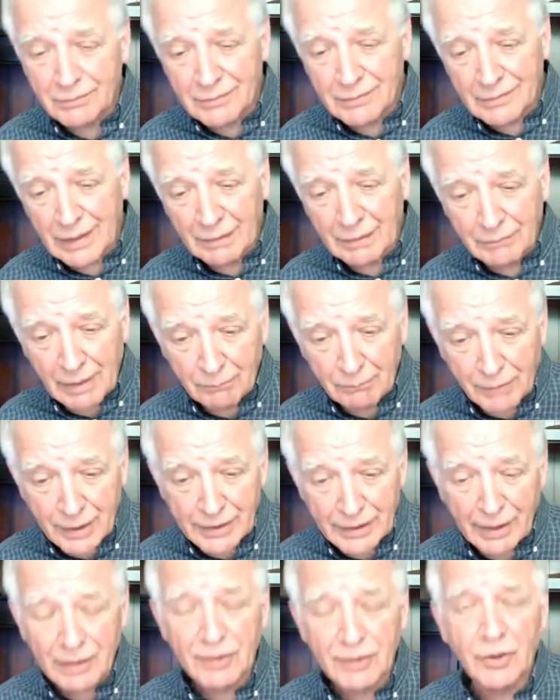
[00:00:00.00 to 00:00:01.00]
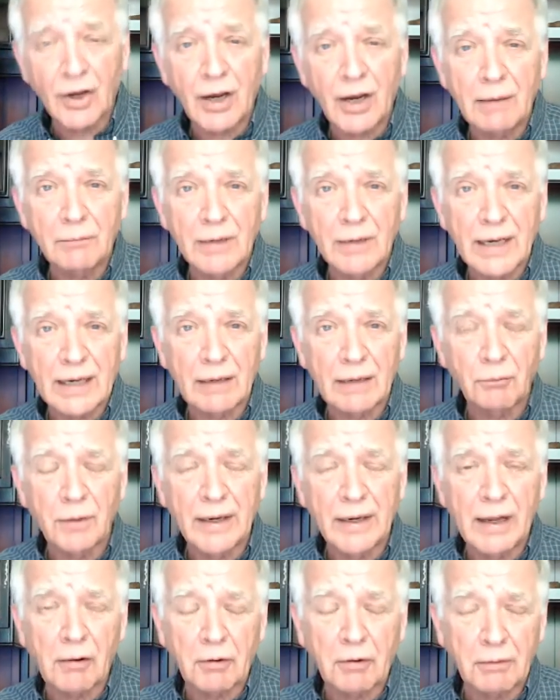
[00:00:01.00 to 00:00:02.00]
I'm about out of time. We're at
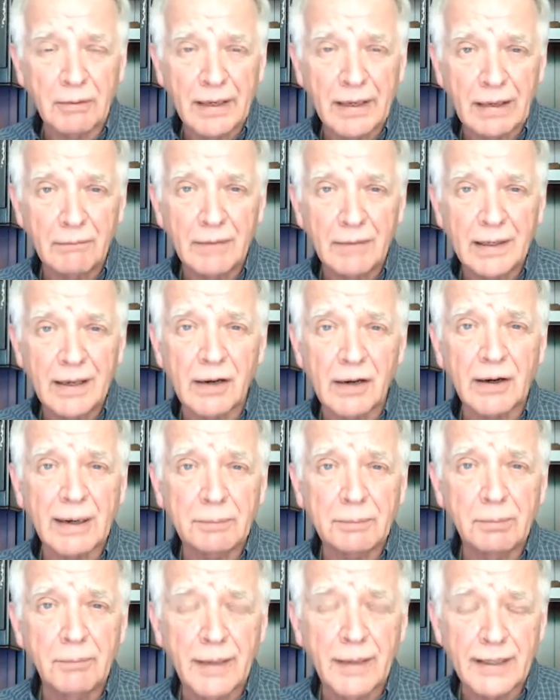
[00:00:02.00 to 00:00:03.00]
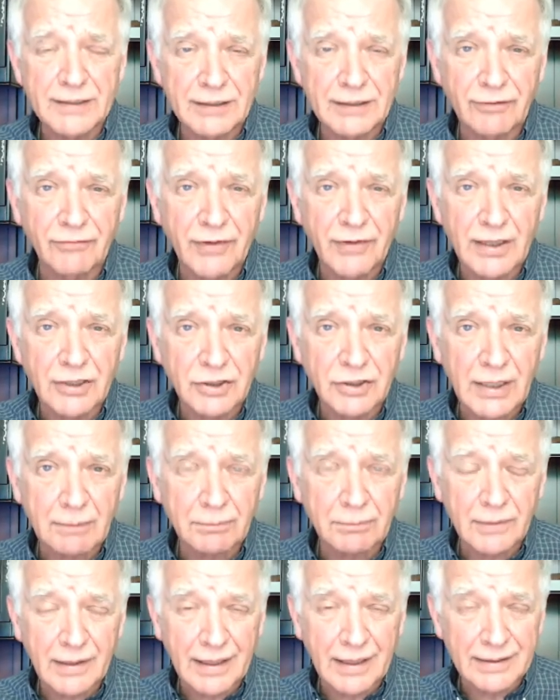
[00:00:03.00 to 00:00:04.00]
one hour here. give me another couple minutes. I'll finish
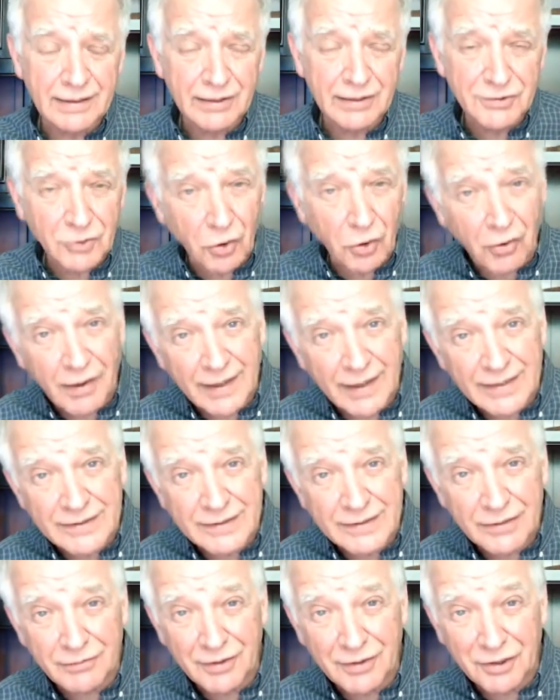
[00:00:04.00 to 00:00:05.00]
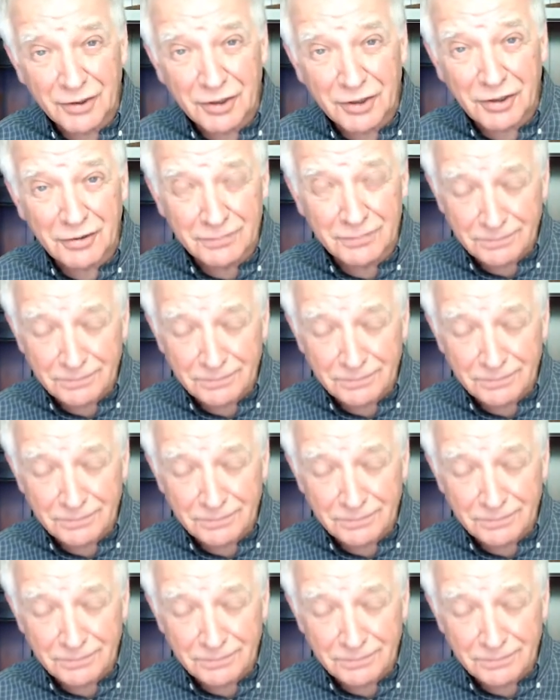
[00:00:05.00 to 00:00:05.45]
up because the story gets even gooder.